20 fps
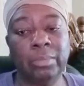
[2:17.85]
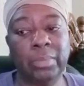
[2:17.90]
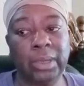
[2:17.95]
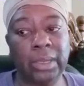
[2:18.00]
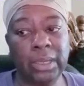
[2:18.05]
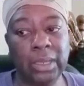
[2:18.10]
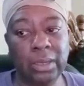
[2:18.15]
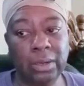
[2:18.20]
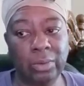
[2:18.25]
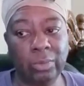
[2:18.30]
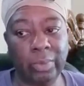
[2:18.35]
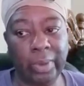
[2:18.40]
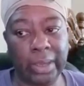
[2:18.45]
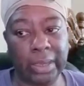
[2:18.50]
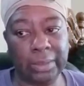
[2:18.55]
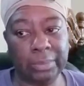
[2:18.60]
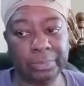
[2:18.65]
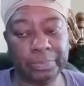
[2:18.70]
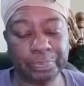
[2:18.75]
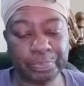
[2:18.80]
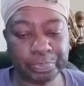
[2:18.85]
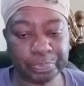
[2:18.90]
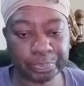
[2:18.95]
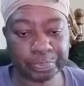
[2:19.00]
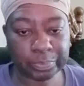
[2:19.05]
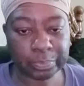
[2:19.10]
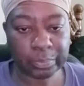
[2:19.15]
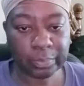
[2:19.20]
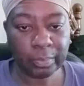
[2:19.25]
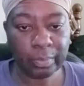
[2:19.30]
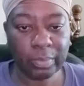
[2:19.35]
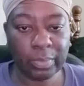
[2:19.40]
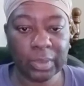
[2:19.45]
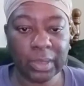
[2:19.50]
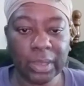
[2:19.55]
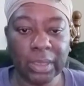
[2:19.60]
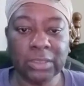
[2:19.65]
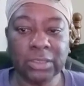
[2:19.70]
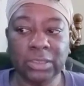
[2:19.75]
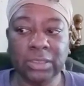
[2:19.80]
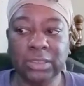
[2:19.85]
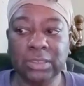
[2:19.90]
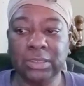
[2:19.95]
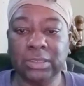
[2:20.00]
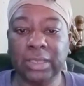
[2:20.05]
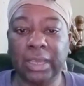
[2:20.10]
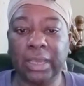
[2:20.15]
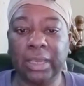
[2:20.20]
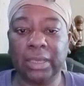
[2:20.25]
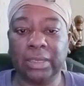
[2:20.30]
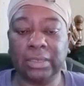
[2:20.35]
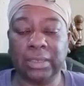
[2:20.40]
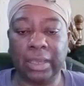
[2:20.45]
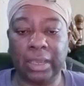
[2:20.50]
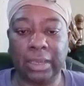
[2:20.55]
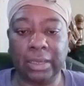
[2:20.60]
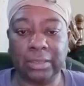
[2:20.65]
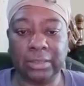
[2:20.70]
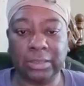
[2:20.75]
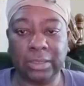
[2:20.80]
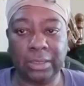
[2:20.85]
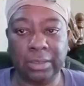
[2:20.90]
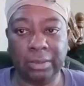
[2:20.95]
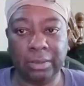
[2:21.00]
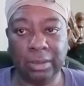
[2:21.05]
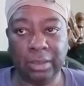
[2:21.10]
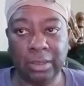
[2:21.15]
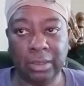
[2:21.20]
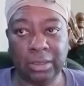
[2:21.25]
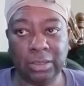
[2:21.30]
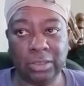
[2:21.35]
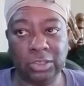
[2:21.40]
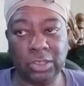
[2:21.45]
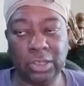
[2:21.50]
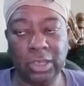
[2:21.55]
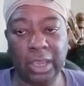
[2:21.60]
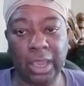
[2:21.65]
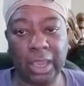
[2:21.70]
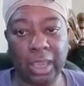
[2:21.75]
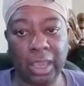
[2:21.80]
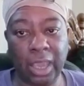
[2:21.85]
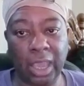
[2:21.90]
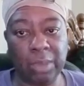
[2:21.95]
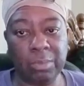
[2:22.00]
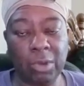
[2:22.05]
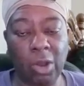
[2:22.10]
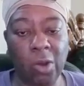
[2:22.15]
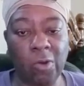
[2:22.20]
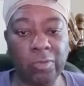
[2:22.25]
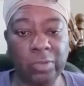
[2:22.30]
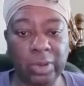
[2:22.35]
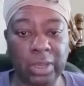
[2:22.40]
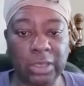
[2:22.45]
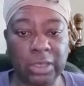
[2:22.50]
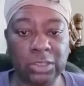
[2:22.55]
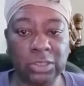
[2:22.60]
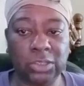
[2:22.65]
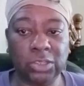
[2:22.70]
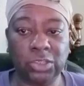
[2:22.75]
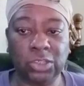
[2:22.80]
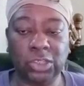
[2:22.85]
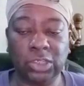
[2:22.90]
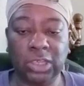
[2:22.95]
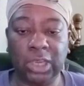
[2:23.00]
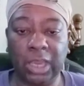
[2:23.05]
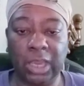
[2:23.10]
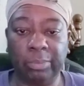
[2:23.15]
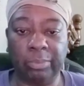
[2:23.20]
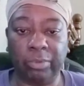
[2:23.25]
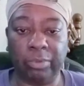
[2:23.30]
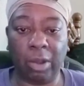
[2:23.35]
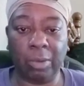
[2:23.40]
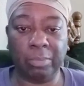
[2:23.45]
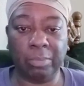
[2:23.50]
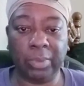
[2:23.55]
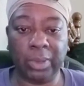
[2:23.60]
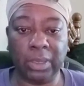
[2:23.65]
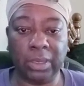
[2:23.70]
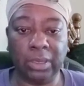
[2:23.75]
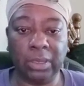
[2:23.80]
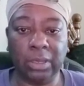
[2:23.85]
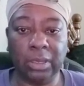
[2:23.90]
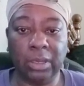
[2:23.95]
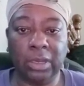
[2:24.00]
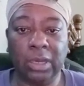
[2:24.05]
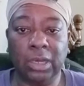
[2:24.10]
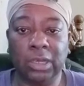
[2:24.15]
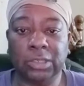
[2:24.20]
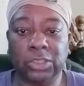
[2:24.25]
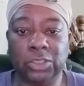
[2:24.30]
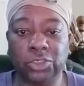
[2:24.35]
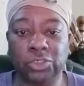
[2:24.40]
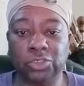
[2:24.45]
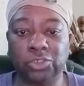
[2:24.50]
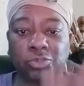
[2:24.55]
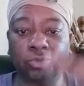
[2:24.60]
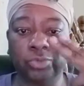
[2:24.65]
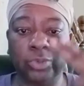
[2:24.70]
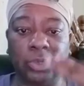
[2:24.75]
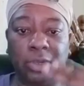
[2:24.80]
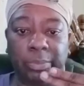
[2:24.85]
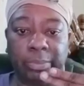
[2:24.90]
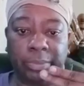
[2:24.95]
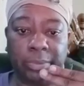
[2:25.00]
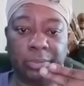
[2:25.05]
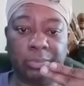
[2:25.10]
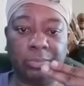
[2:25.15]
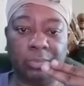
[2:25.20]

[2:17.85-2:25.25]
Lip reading: But anyway, she said that she had came over and she had brought me a strip.